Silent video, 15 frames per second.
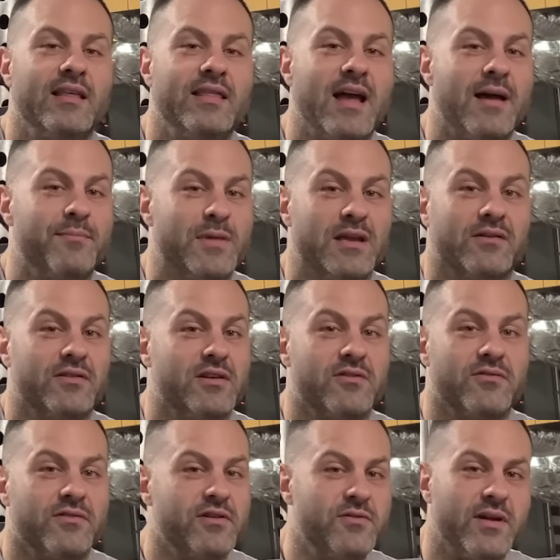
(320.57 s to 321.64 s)
that meal.
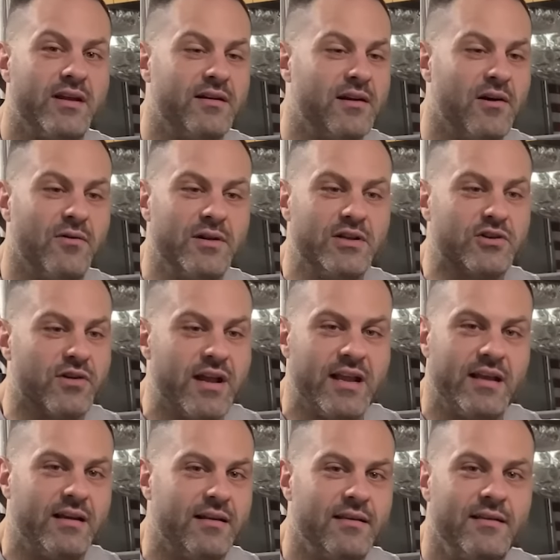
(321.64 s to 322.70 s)
You you can go and
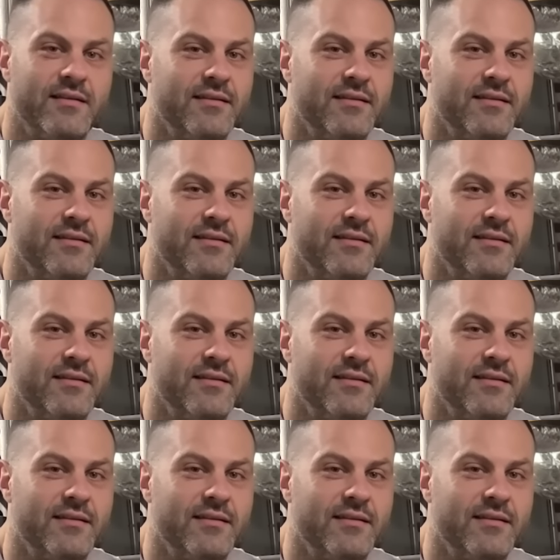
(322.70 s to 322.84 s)
train,